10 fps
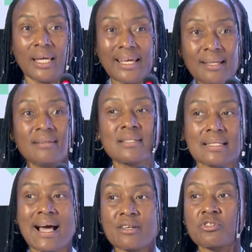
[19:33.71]
in this
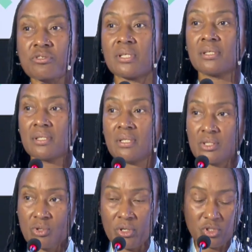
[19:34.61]
country is
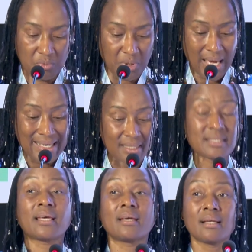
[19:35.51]
going to be
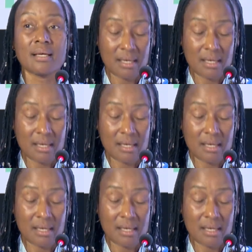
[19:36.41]
undertaken